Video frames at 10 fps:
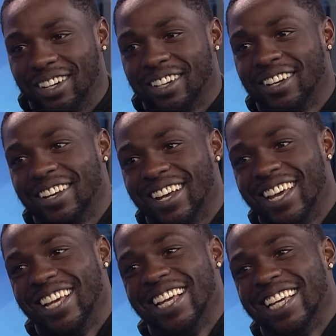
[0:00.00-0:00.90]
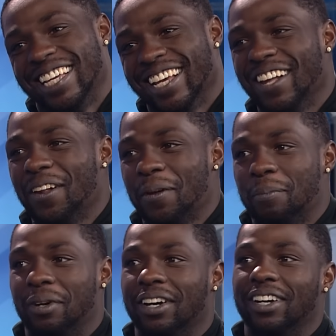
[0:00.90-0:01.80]
gonna, we, we gonna talk about it. We
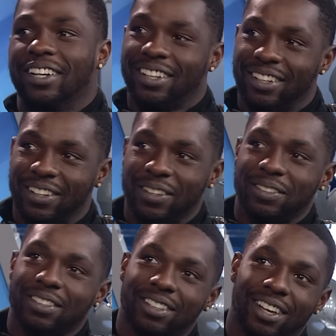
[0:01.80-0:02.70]
gonna but, let them slide right now.